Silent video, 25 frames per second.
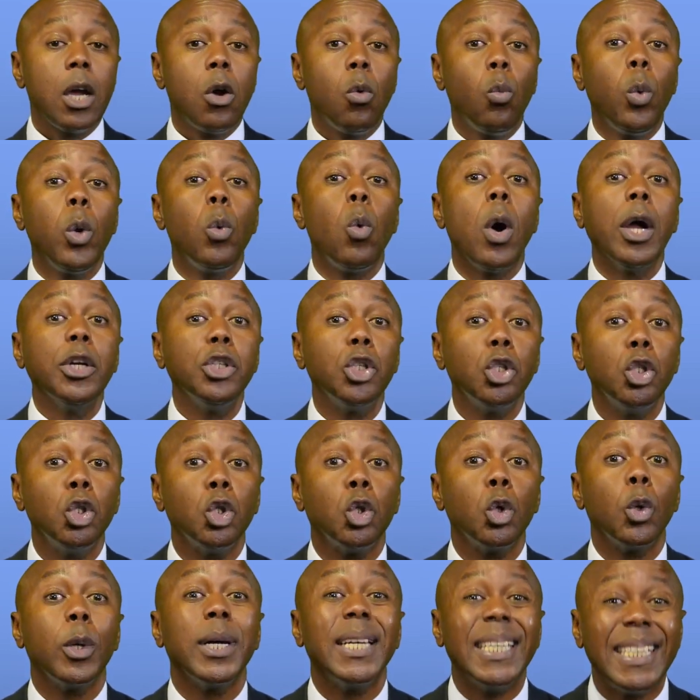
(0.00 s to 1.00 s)
"We want to
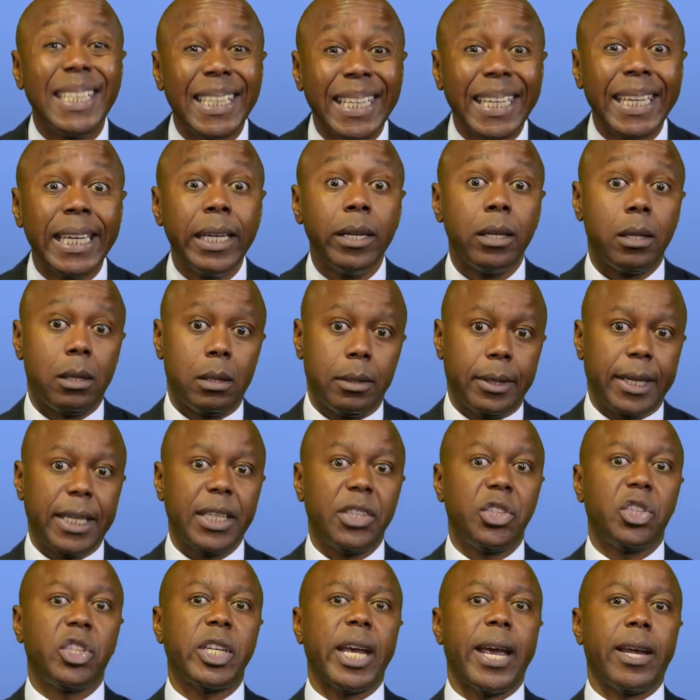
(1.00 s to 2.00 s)
do a deal," he
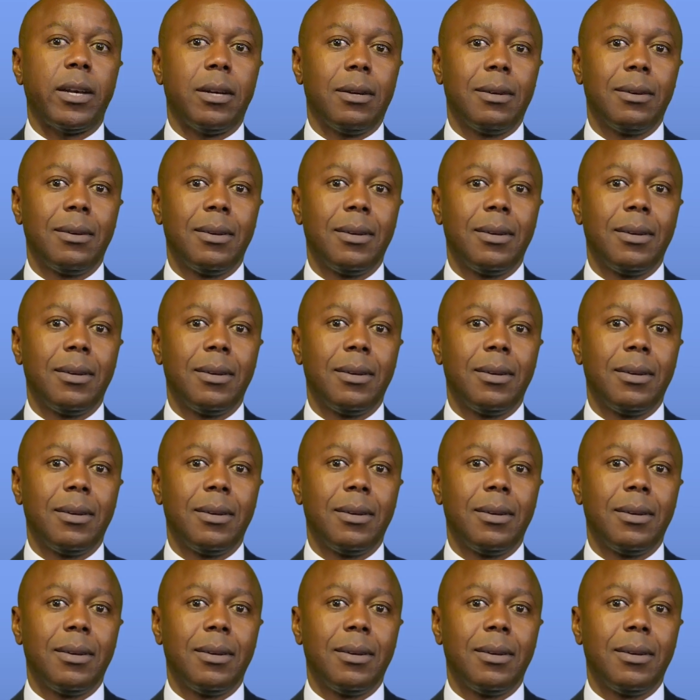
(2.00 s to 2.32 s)
said,